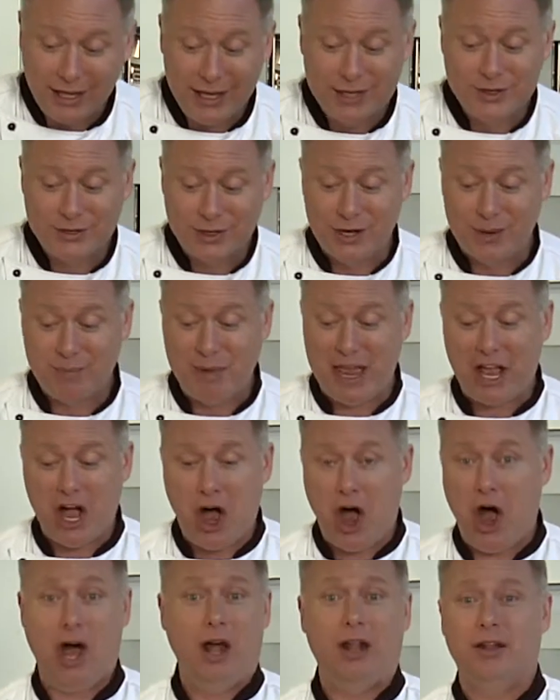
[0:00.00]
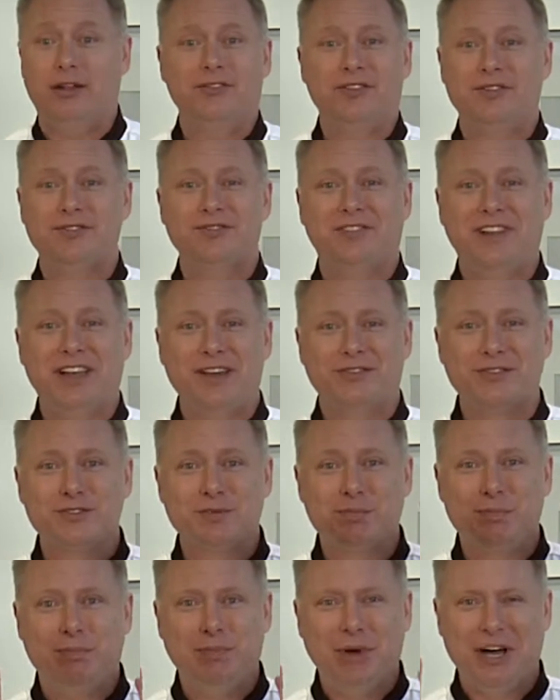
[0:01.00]
is going to make all of those flavors
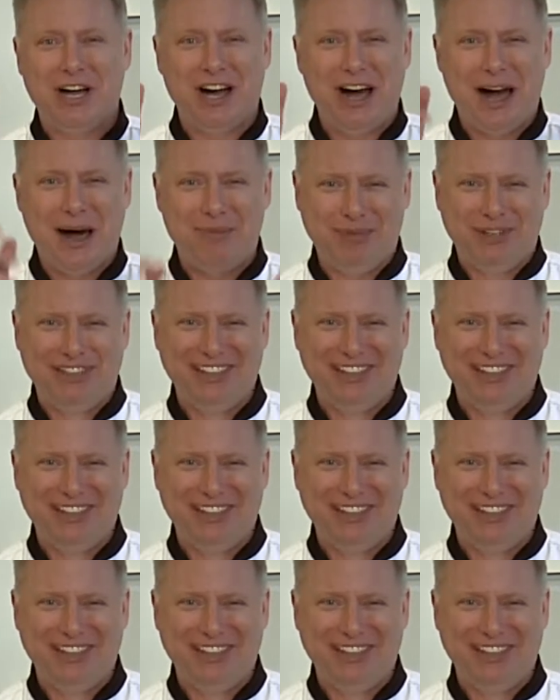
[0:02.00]
pop.